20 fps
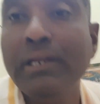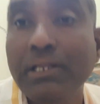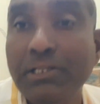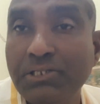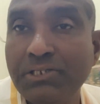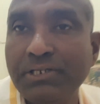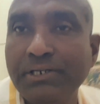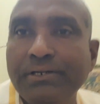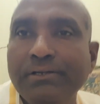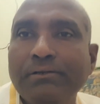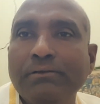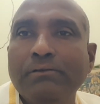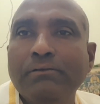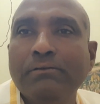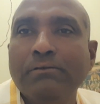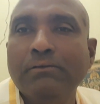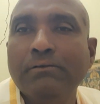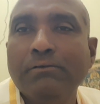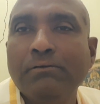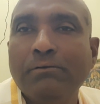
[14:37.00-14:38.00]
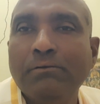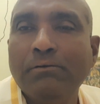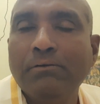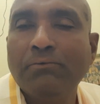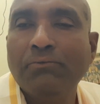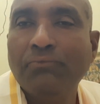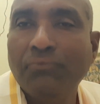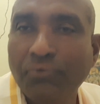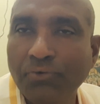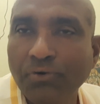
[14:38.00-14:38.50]
rich
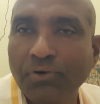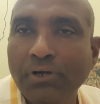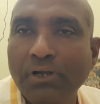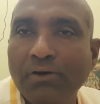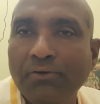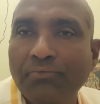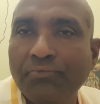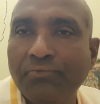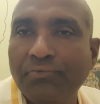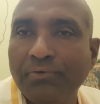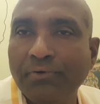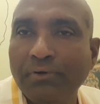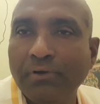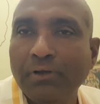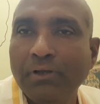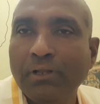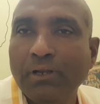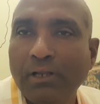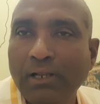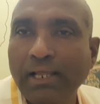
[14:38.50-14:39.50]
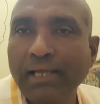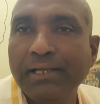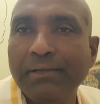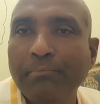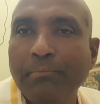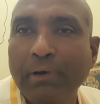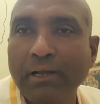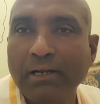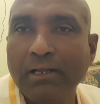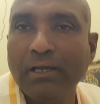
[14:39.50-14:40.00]
food of,
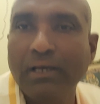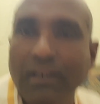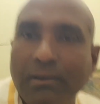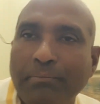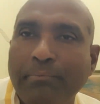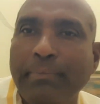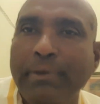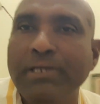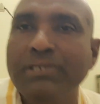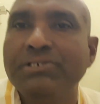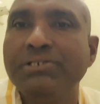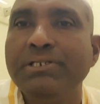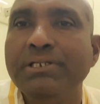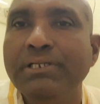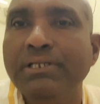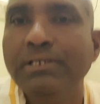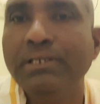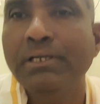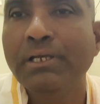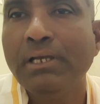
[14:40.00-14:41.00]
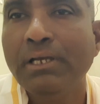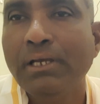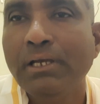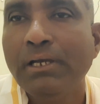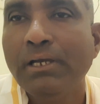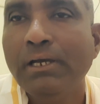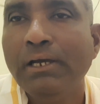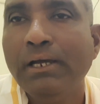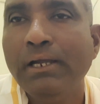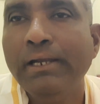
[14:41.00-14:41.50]
like burger, pastry,
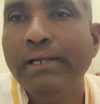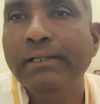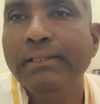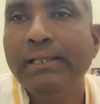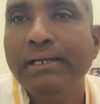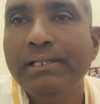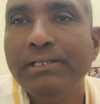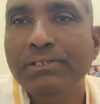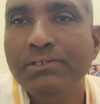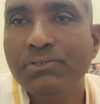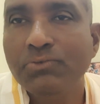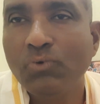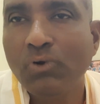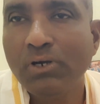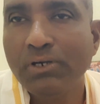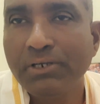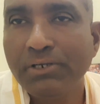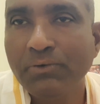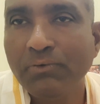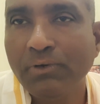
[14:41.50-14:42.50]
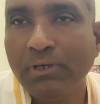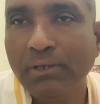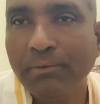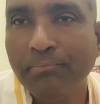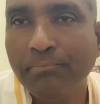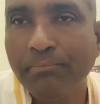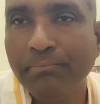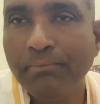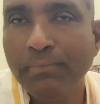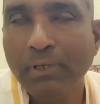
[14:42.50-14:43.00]
and that is what
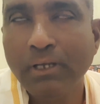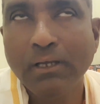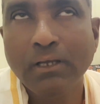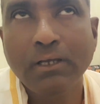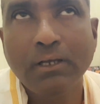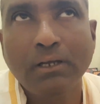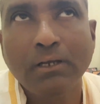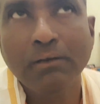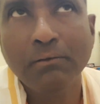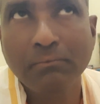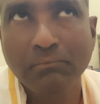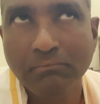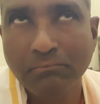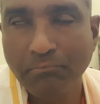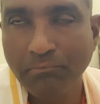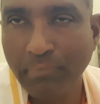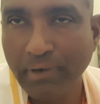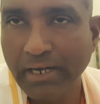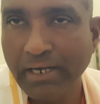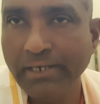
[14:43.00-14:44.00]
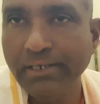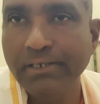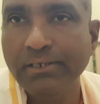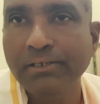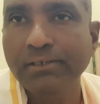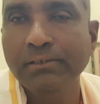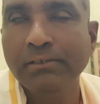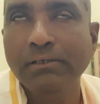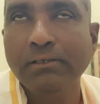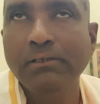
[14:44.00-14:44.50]
your
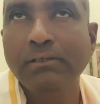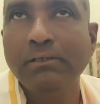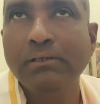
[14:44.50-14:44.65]
bread,